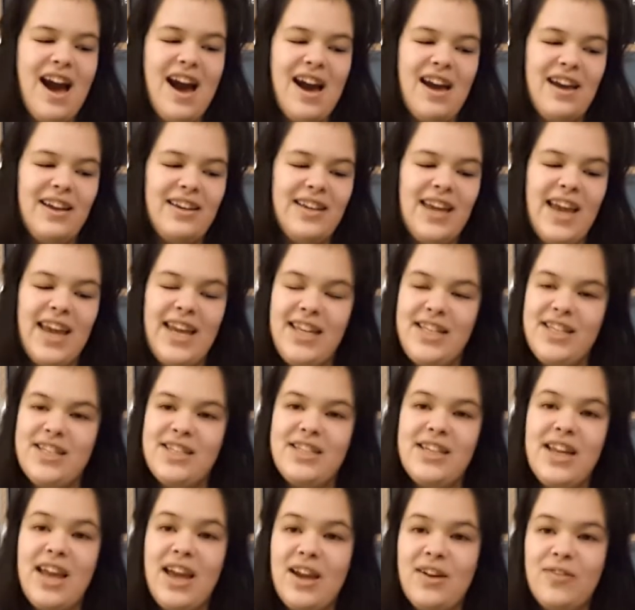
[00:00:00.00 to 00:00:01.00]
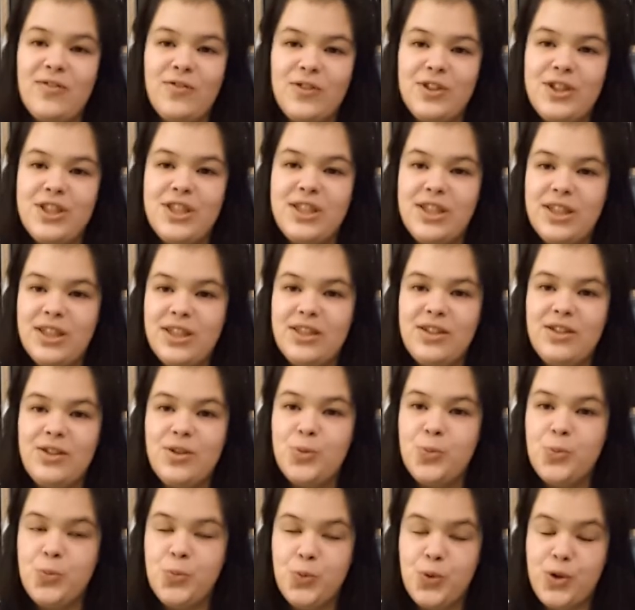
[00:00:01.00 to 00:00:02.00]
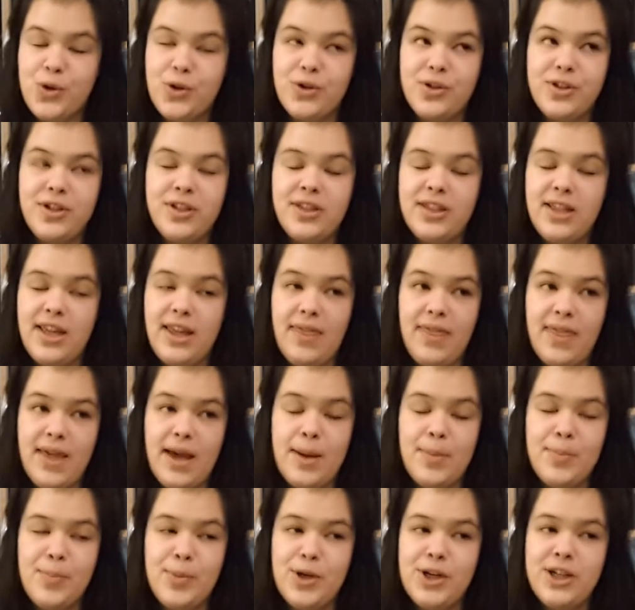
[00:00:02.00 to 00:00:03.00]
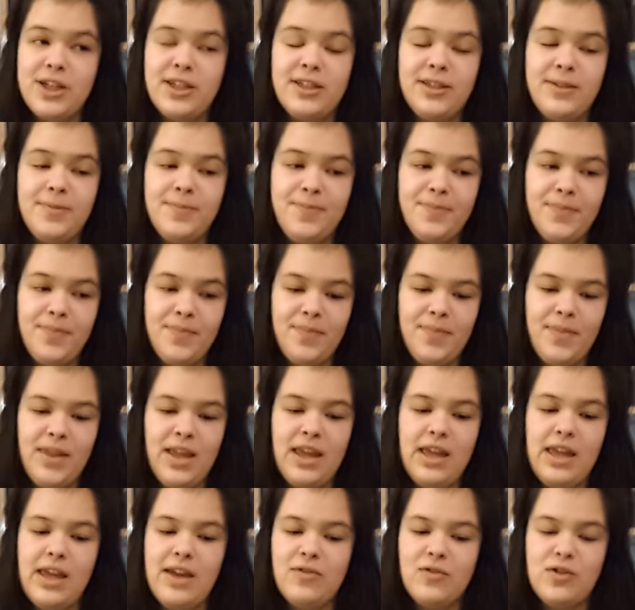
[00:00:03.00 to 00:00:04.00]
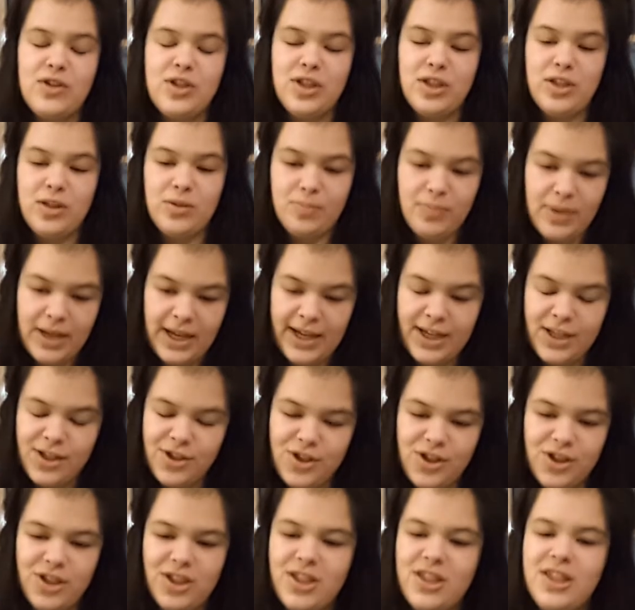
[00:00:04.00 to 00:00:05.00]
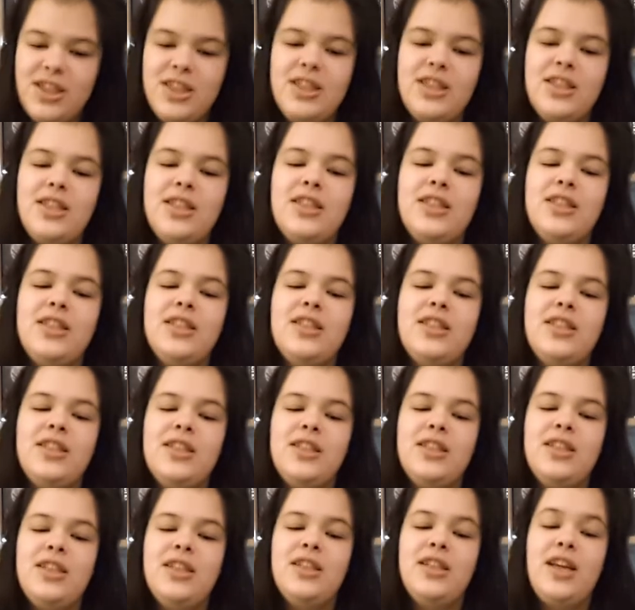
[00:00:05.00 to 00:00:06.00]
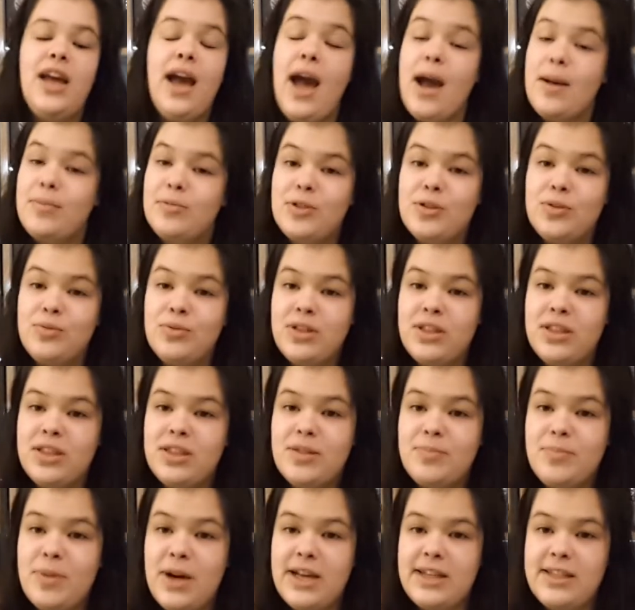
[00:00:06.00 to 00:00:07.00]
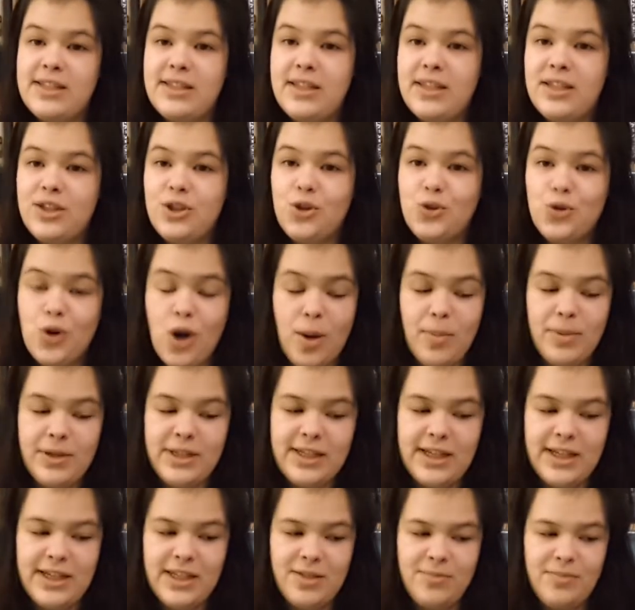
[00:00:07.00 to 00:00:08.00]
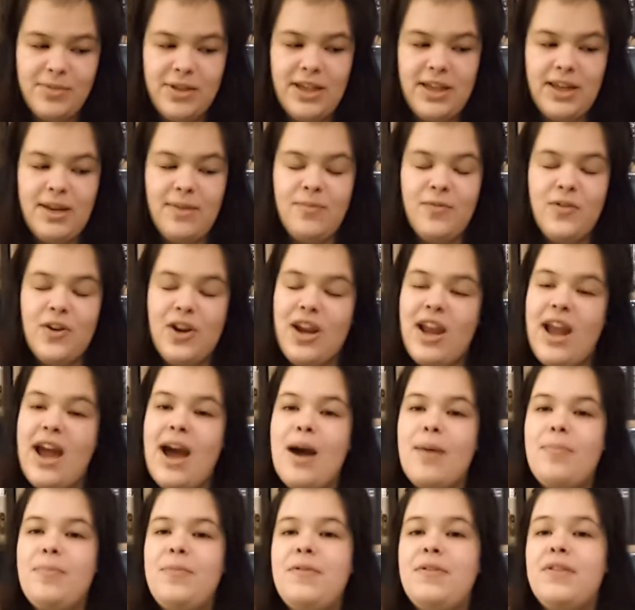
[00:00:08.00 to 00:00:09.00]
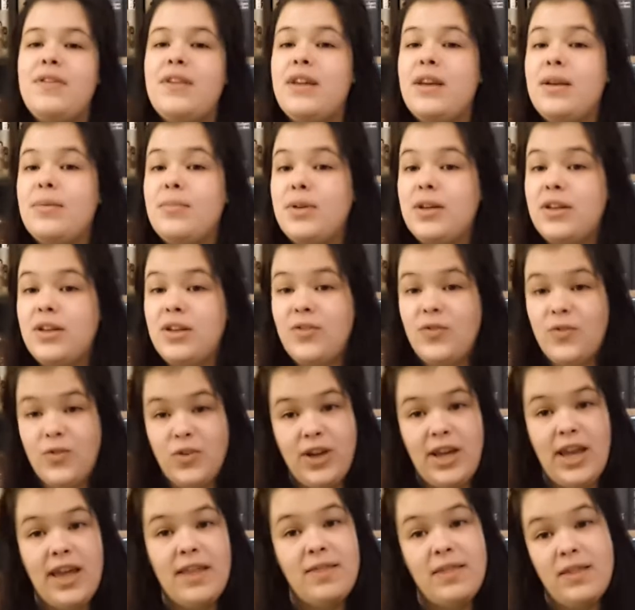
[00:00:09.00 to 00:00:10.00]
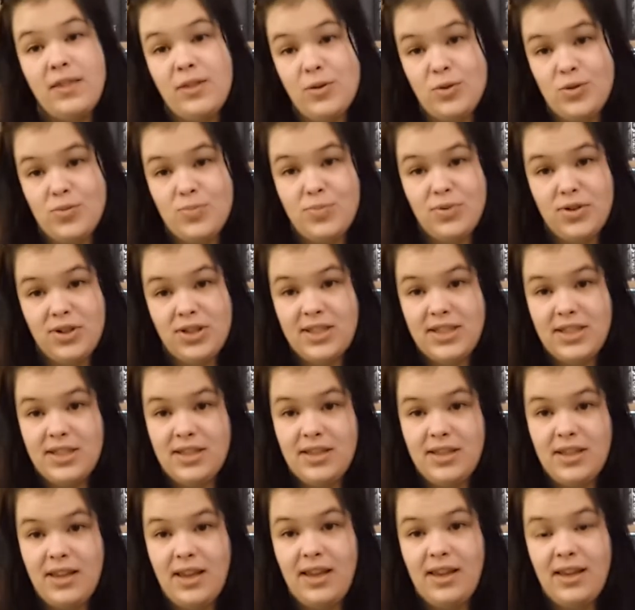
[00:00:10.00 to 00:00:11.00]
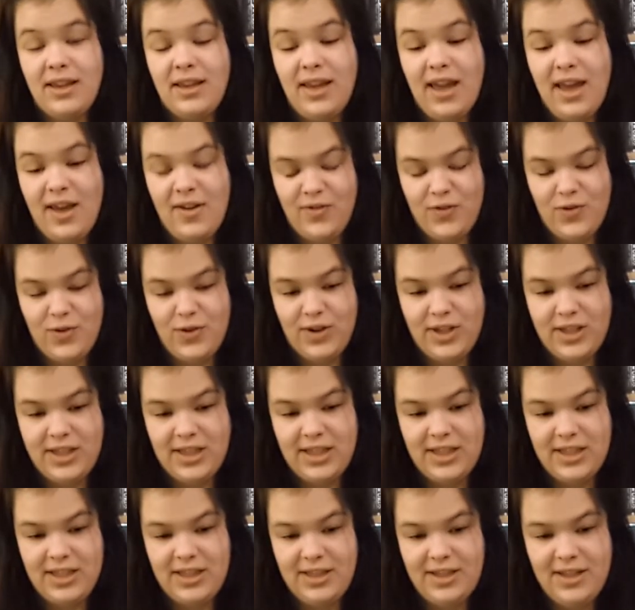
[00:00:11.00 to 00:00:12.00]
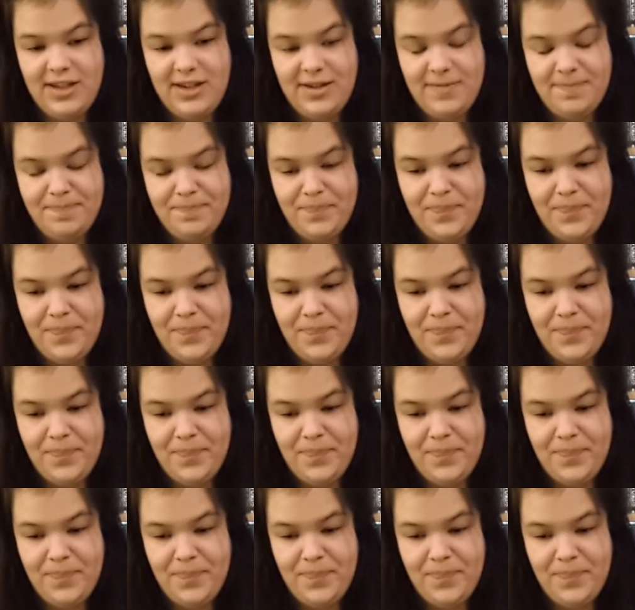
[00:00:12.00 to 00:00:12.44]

I hated every single word in that book, every single page. Absolutely despised it, traumatized me, and I'm very happy that I'm gonna forget that those books ever existed.